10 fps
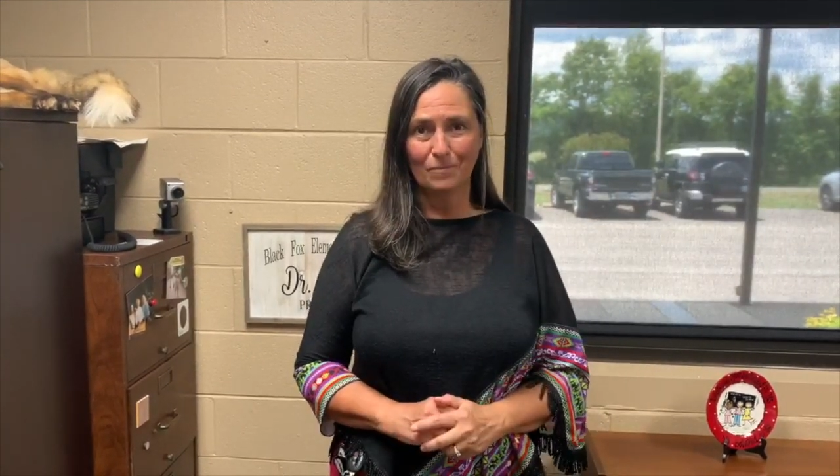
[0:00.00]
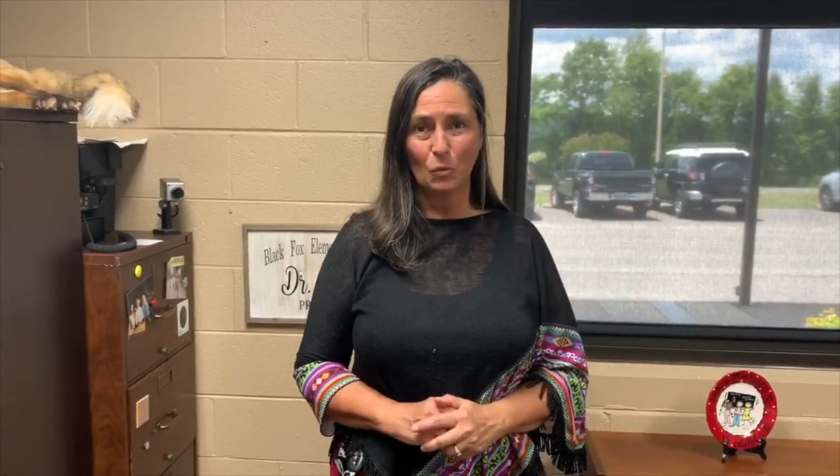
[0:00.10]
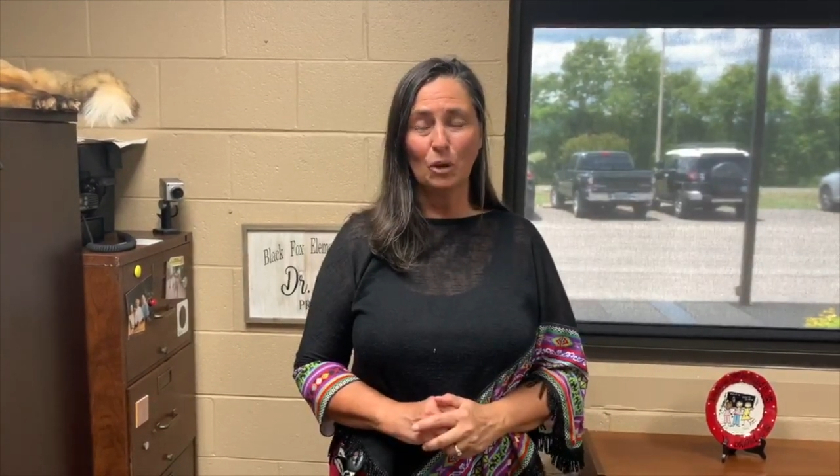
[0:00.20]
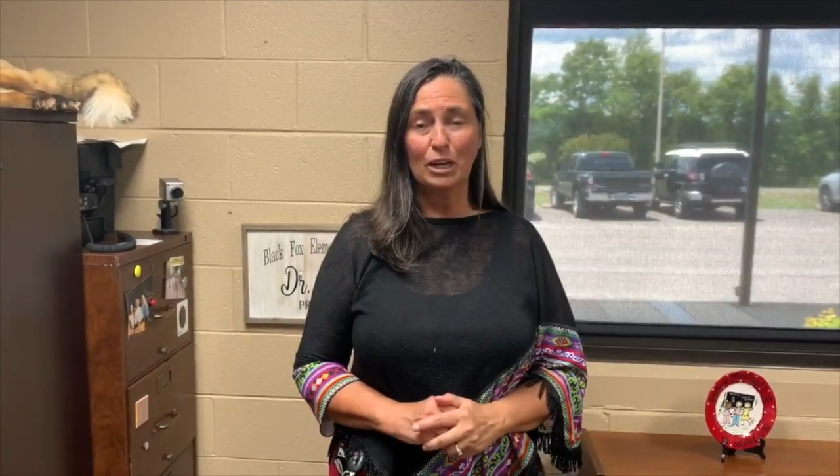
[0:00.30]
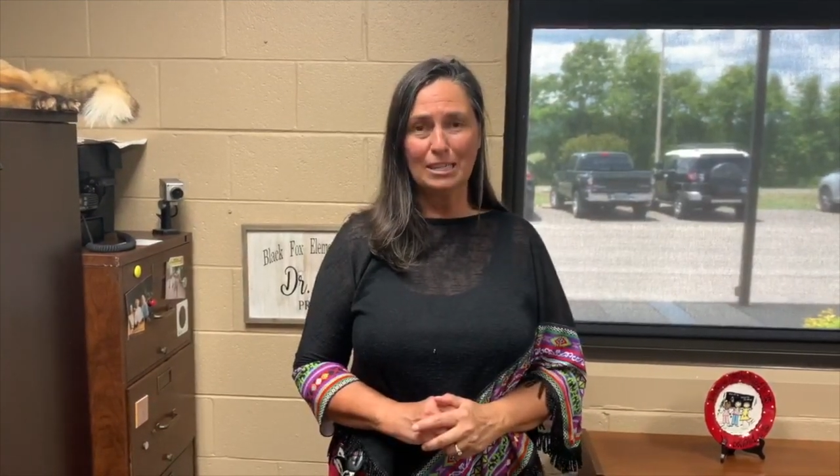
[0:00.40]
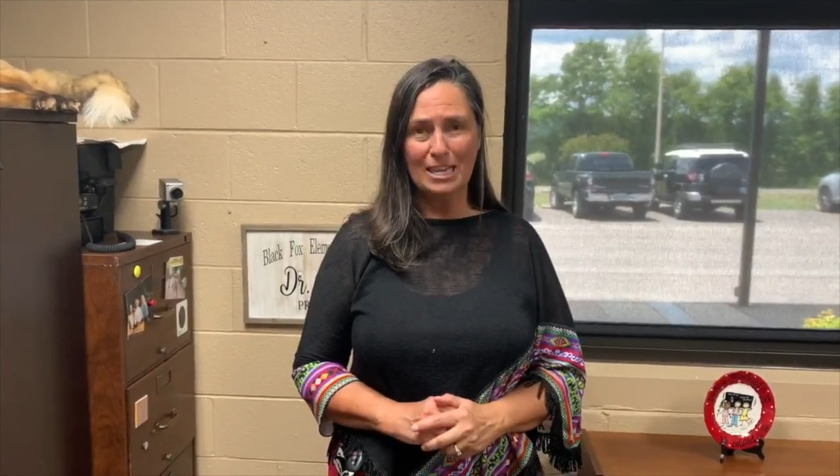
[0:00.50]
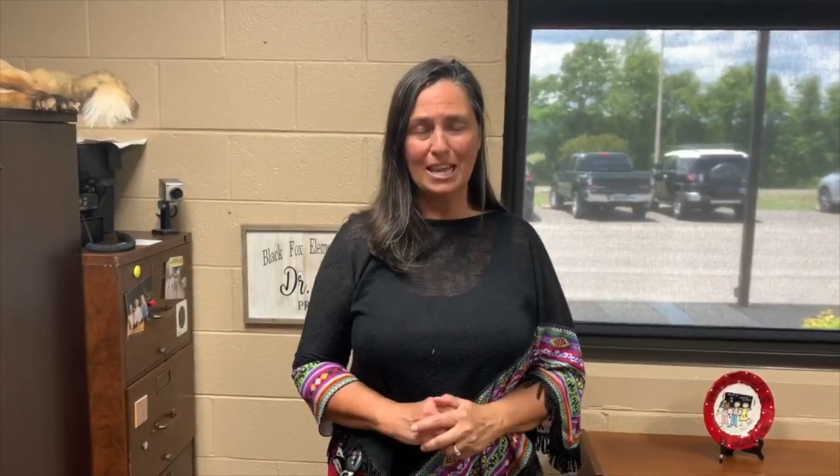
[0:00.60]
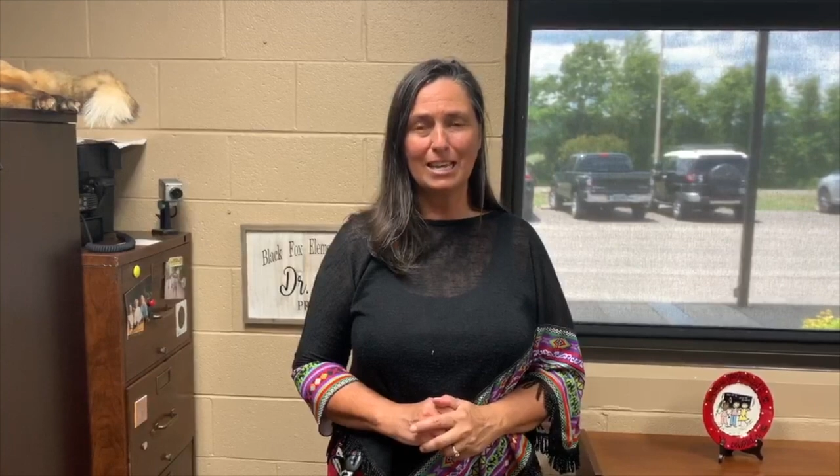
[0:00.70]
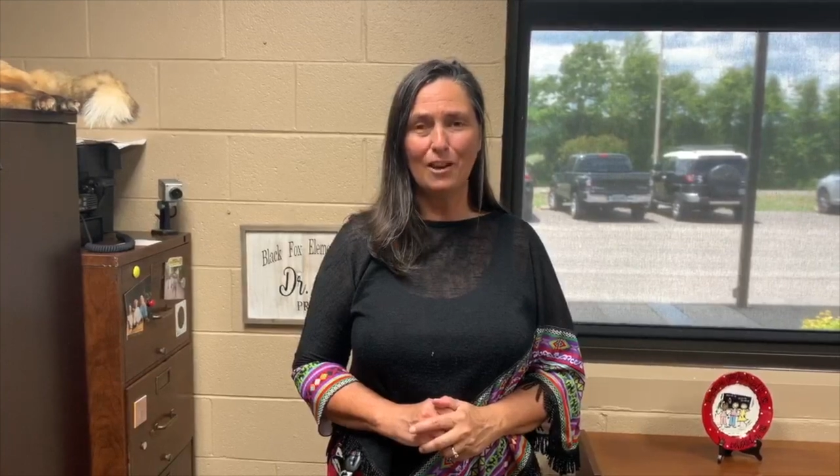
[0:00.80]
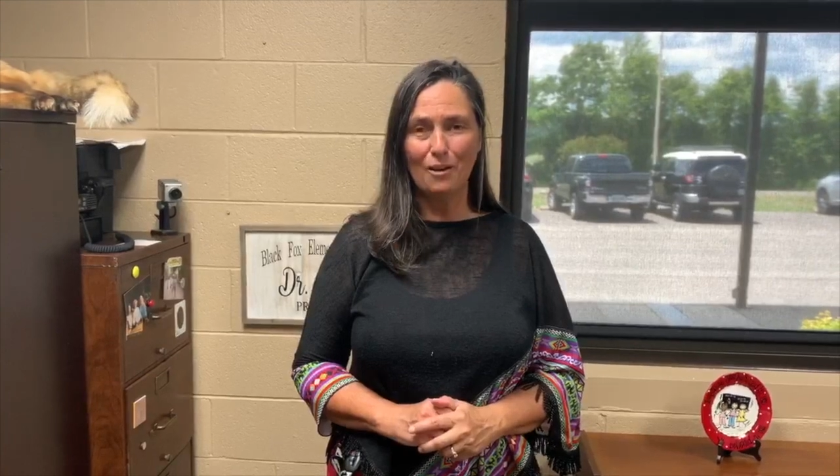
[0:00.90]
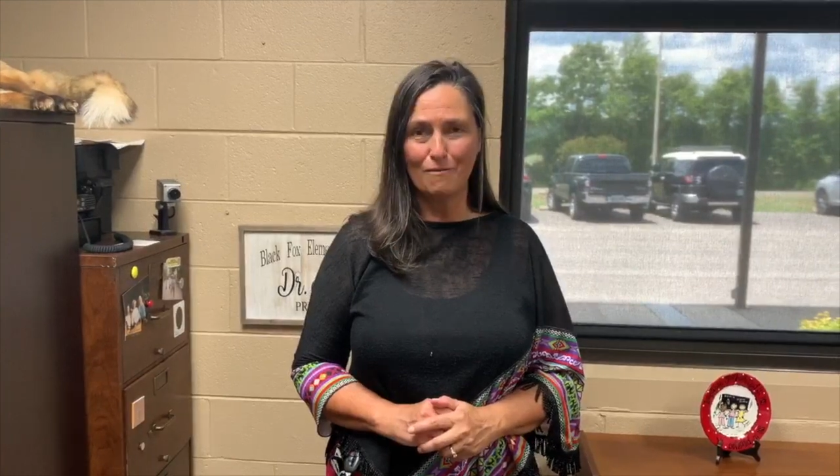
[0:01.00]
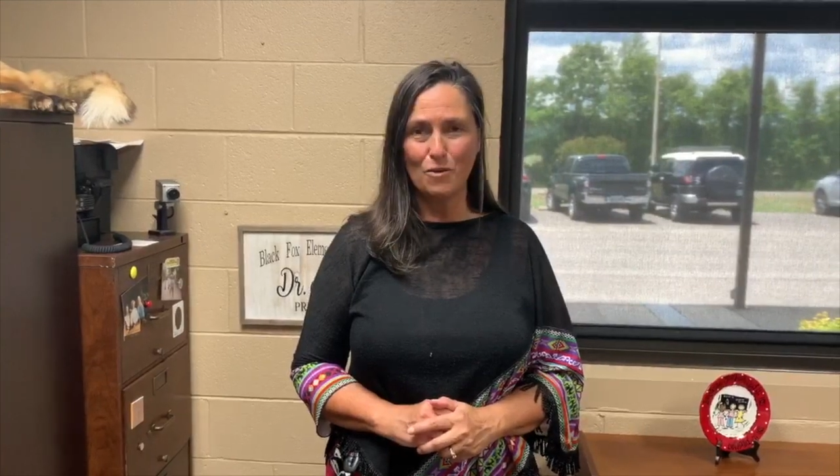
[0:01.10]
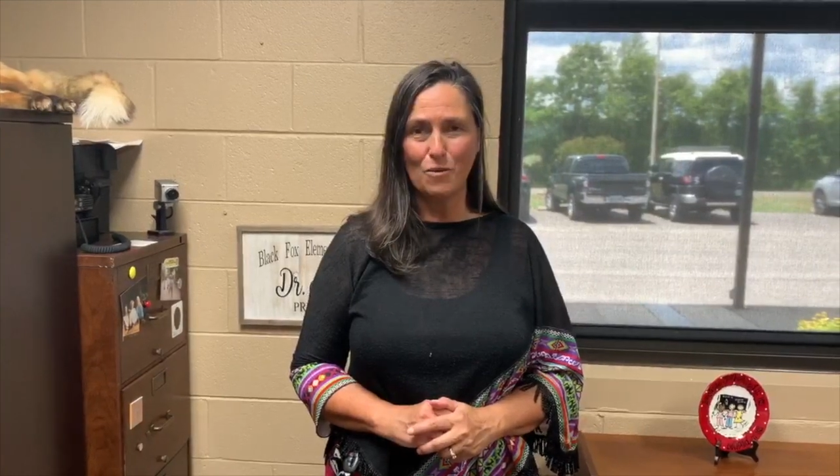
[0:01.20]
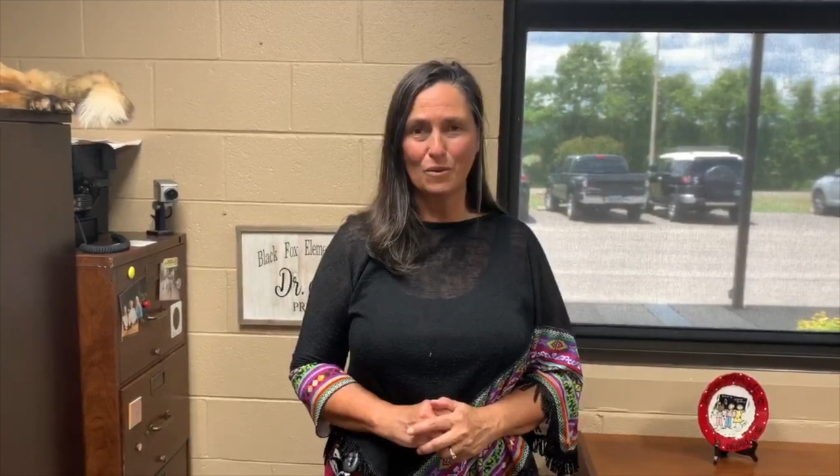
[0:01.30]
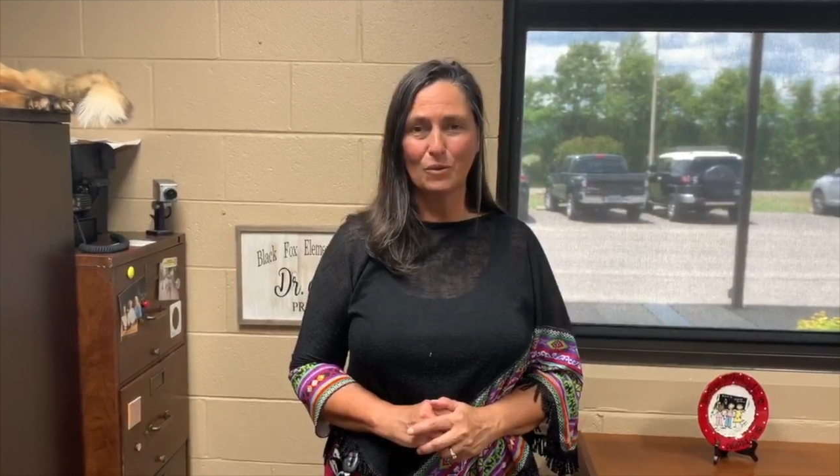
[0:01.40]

We're going to take care of you.